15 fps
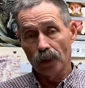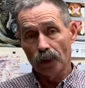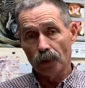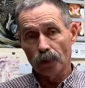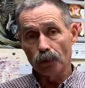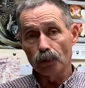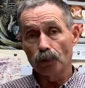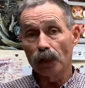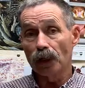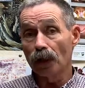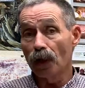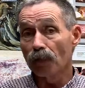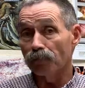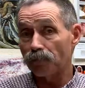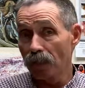You
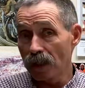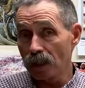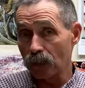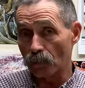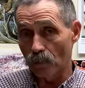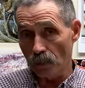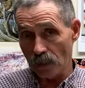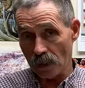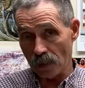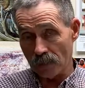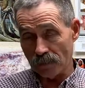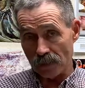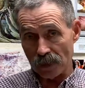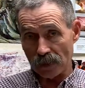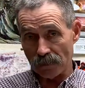cannot feed it without a
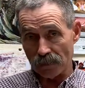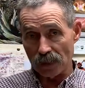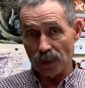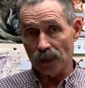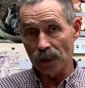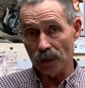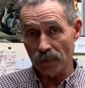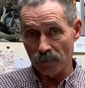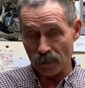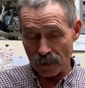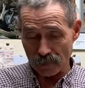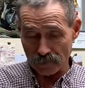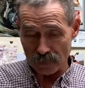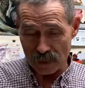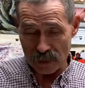VFD, and a
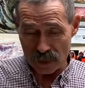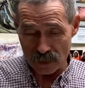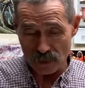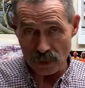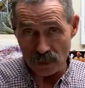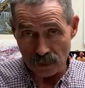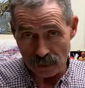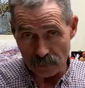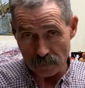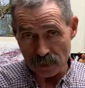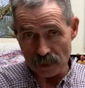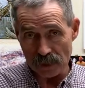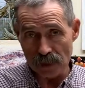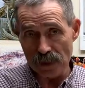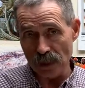VFD has a
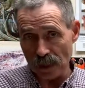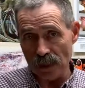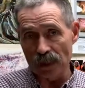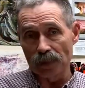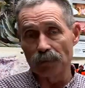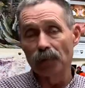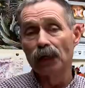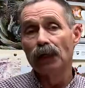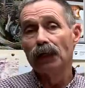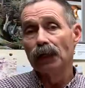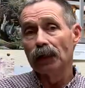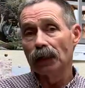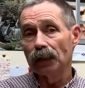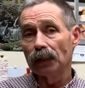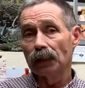limited time.
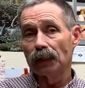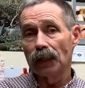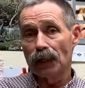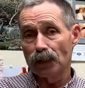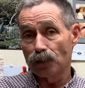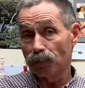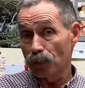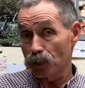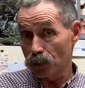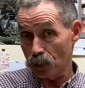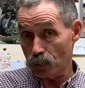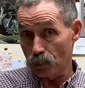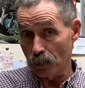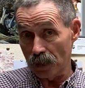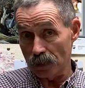It lasts for
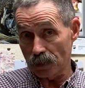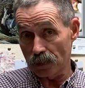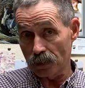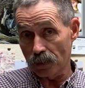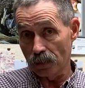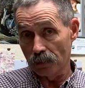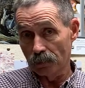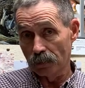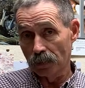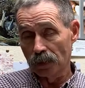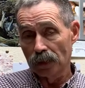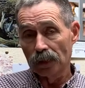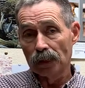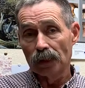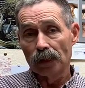6 months.
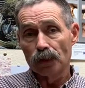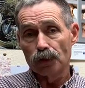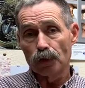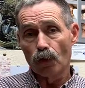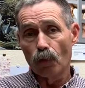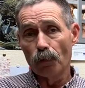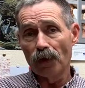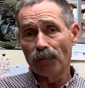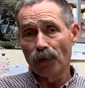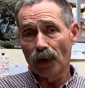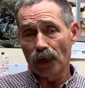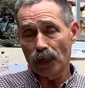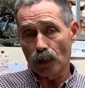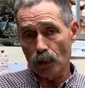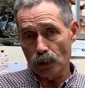So be
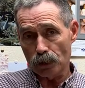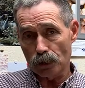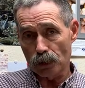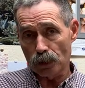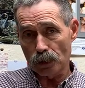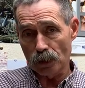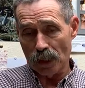very cautious.